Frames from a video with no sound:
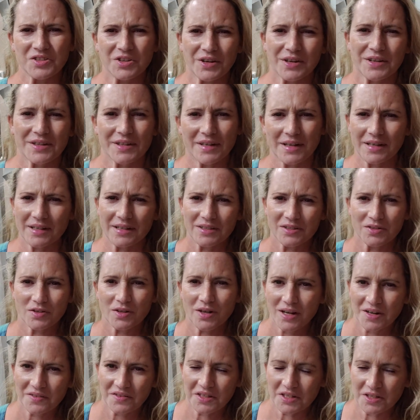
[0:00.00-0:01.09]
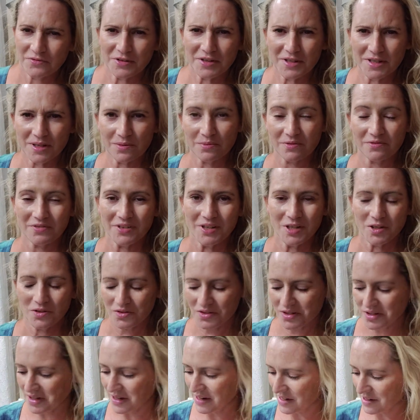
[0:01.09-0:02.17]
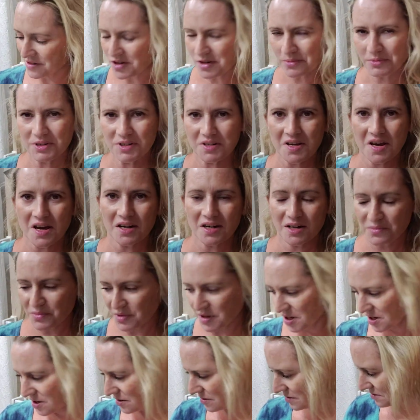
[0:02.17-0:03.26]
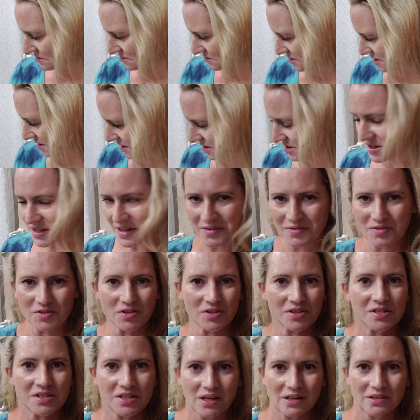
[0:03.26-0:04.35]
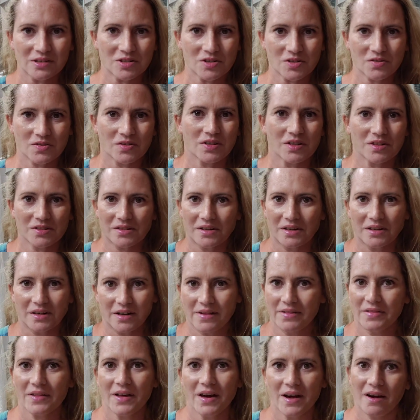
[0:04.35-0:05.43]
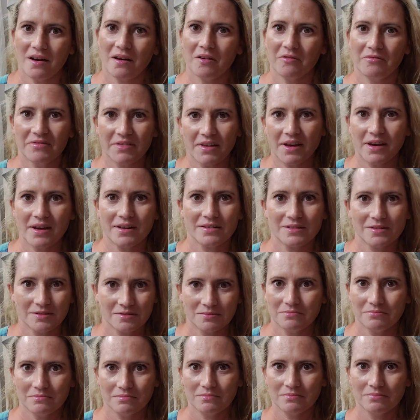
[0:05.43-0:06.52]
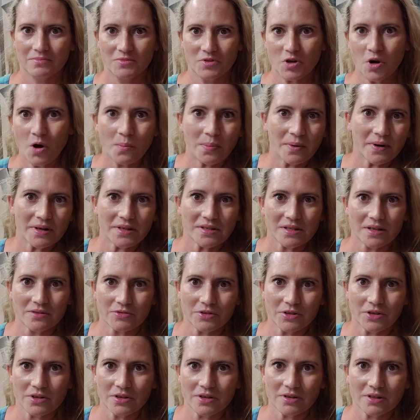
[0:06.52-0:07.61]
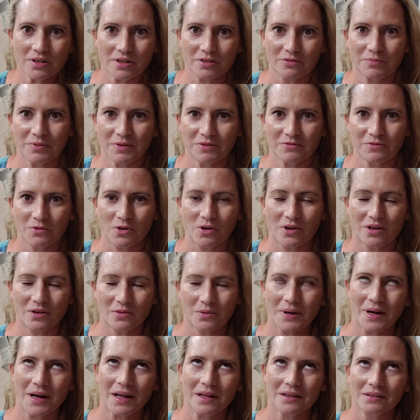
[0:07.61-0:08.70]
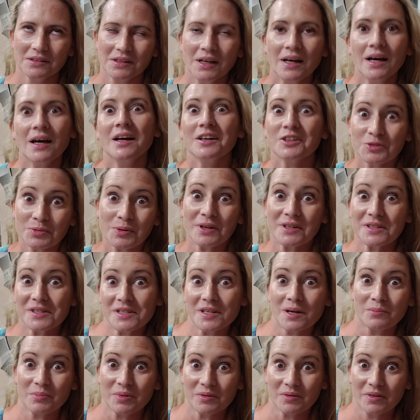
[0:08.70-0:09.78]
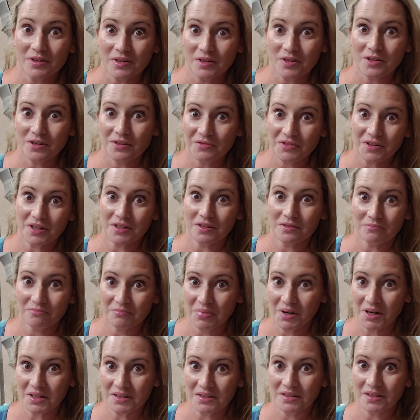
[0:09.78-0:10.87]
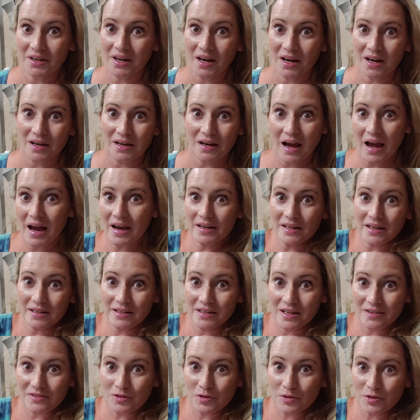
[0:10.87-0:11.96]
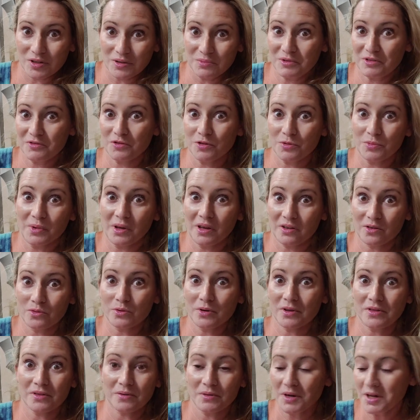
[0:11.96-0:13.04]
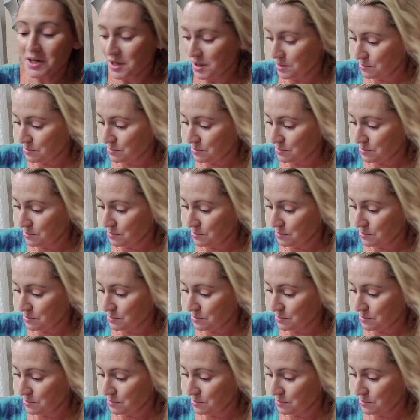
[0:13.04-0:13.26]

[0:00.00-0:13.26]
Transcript: So I thought I'd do kind of a different type of video today. Actually, I'm going to talk about several sunscreens that I love that nobody's ever heard of before. Well, probably some people have heard of it, but I had never really been familiar with